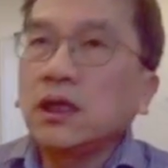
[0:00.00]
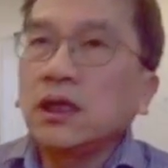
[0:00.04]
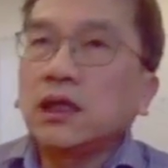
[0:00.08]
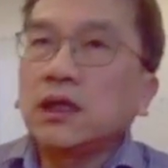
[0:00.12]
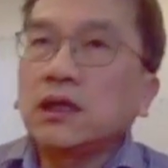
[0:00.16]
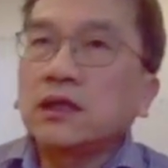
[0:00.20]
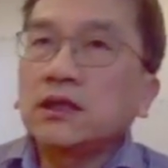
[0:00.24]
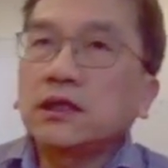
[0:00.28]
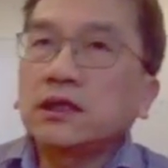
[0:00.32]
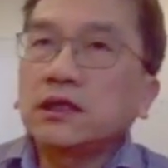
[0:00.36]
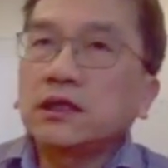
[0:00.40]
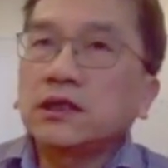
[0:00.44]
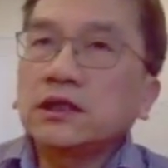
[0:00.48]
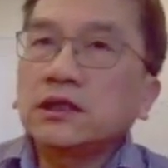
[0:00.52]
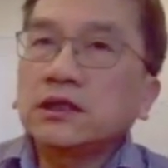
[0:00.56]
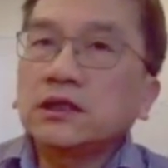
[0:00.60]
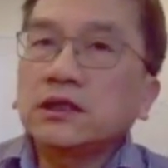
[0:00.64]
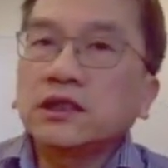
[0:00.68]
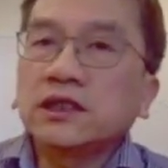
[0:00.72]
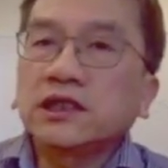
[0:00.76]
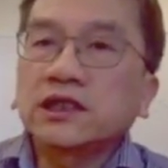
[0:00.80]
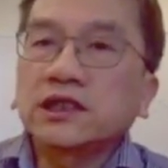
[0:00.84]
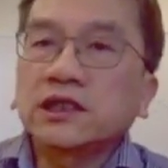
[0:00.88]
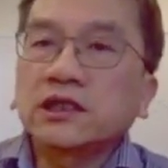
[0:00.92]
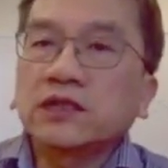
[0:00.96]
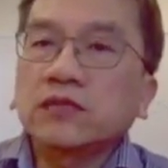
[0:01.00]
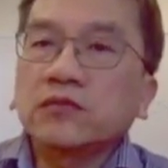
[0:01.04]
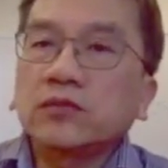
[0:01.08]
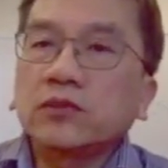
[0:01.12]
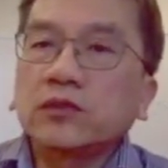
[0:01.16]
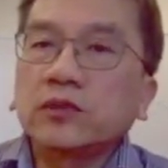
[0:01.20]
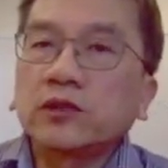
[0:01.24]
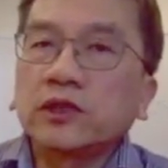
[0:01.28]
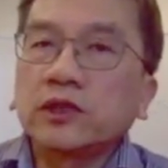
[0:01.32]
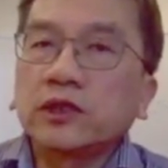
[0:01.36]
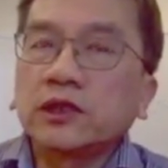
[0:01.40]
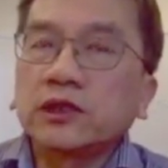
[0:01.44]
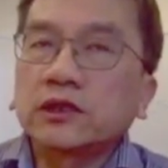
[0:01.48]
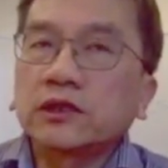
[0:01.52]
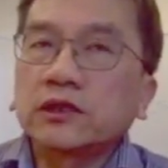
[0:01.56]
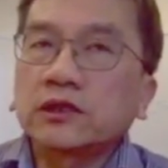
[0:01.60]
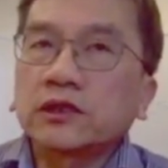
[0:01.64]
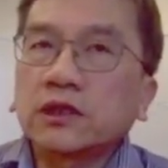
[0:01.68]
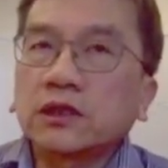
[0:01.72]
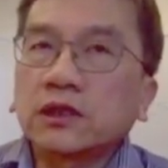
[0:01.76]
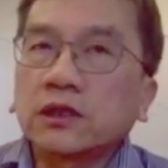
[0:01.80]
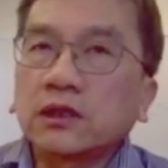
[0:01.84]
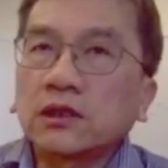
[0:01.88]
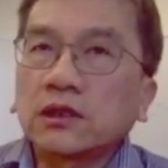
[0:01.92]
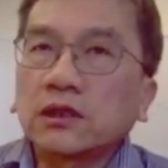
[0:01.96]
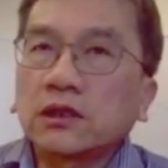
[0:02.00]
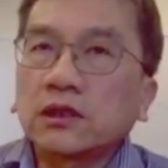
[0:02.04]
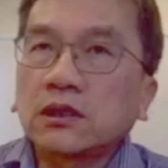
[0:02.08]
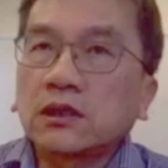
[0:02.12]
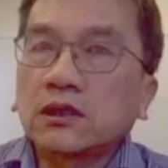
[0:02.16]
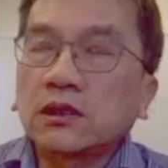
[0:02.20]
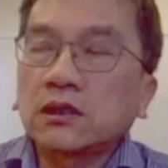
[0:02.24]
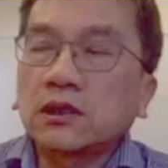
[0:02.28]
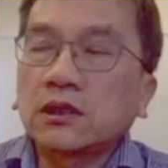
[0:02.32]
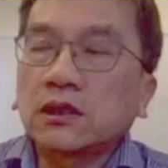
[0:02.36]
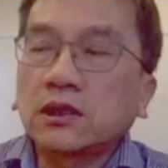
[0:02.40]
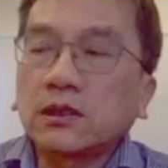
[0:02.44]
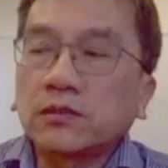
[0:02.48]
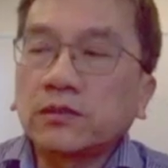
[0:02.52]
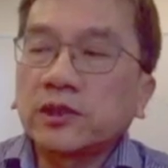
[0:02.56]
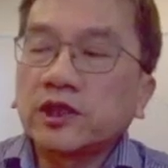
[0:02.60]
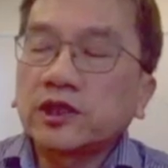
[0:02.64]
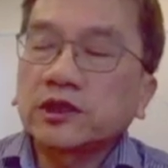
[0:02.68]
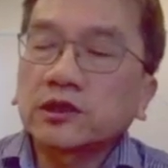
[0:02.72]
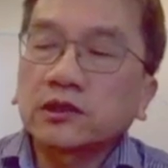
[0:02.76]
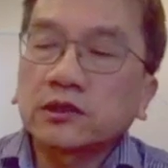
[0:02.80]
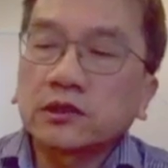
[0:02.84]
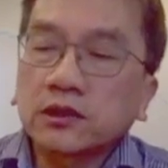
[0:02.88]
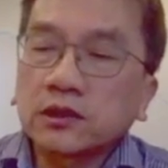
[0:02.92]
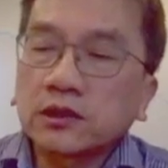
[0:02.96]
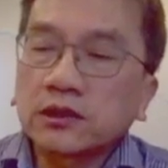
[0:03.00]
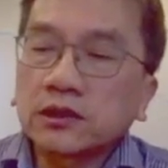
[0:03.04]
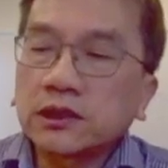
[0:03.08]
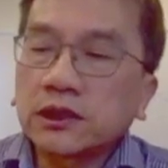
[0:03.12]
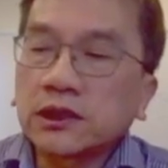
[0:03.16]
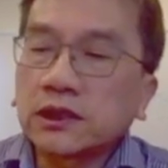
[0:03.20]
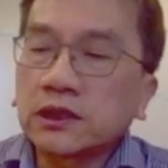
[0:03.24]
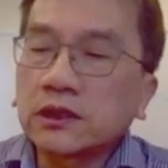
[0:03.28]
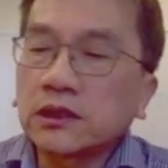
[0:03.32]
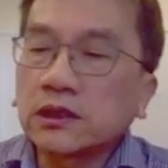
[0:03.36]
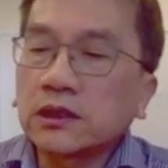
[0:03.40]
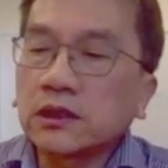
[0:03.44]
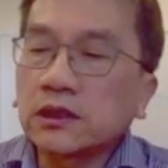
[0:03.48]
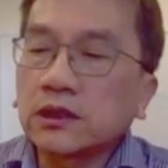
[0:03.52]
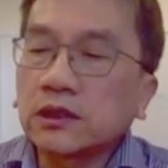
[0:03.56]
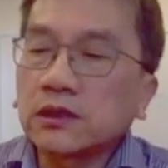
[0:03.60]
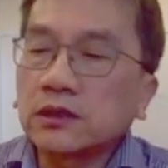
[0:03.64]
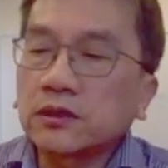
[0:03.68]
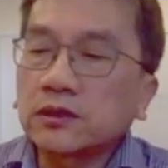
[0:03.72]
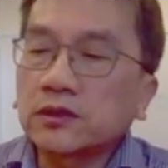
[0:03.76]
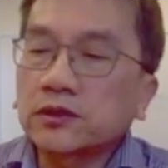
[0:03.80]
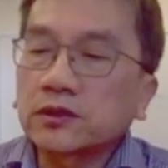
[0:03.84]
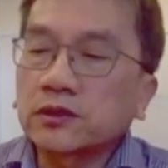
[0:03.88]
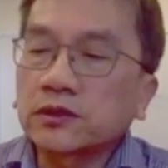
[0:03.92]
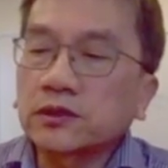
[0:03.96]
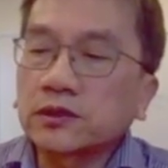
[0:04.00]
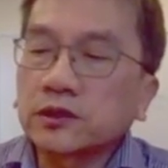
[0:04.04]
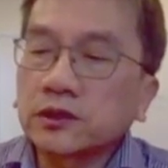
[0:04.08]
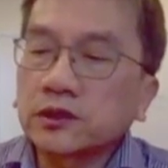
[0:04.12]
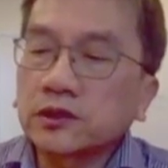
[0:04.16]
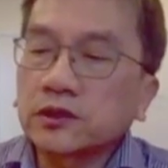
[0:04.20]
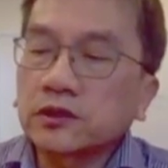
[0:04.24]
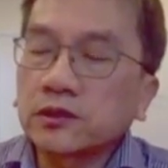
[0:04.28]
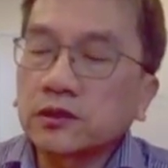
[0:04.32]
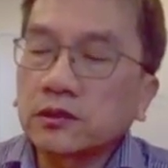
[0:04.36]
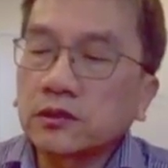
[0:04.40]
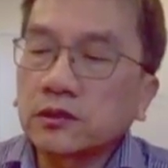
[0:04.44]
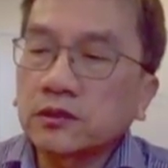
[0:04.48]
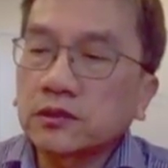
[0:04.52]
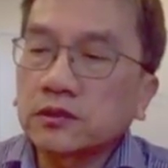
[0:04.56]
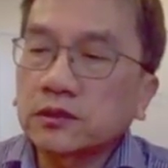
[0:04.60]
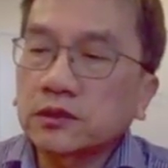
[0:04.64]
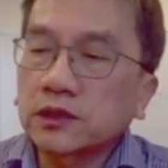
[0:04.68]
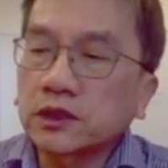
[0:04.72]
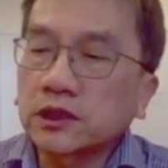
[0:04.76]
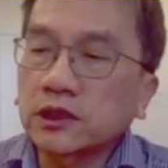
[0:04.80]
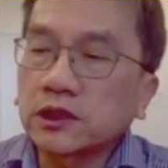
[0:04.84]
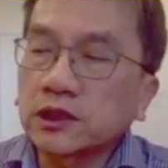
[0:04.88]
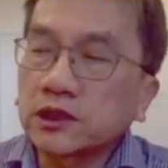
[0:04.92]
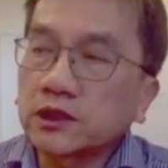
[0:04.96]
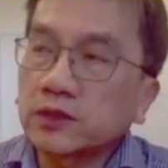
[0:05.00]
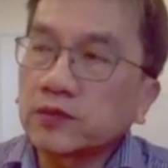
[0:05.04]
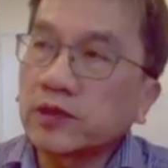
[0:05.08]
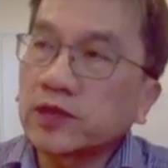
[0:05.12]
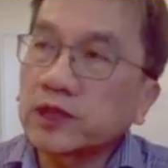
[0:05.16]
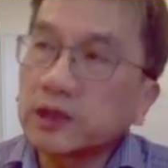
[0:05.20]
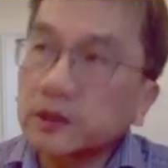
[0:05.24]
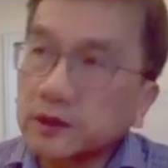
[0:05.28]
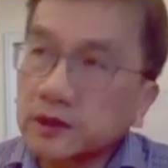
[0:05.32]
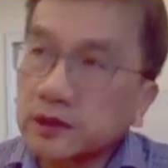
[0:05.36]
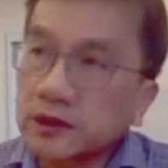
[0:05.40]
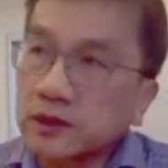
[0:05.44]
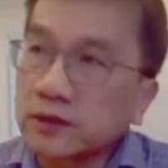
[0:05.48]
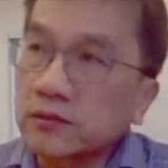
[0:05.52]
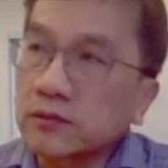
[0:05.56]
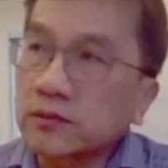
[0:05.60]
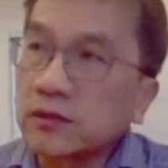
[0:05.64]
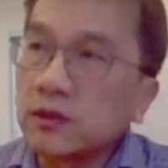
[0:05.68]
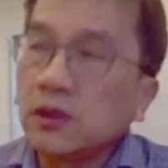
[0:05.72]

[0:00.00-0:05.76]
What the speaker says: And another example is, I mentioned earlier, traditional Chinese medicine.